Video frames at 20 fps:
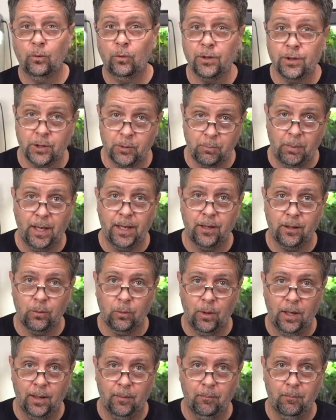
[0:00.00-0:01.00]
with
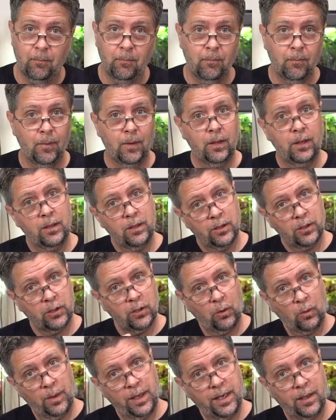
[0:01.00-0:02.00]
SpyderWeb,
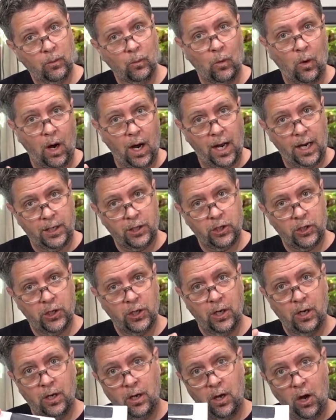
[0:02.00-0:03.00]
so we can
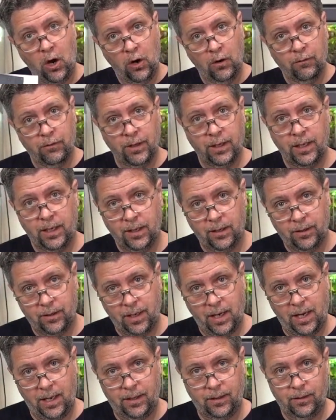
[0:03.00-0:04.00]
watch over the
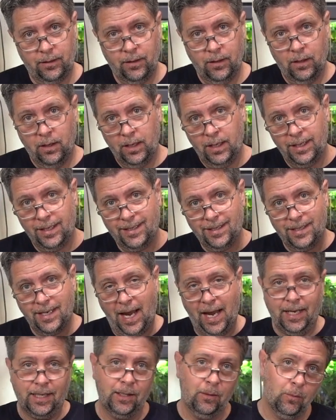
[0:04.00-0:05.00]
internet
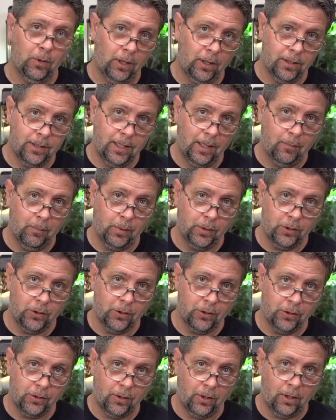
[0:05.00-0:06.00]
exactly what our
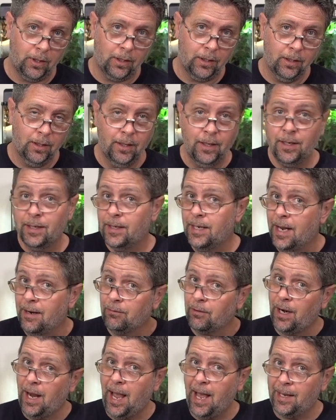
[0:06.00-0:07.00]
temperatures are.
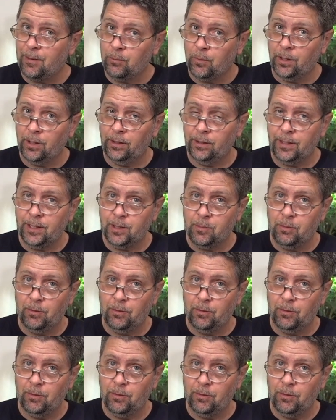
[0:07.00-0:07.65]
Never had one of these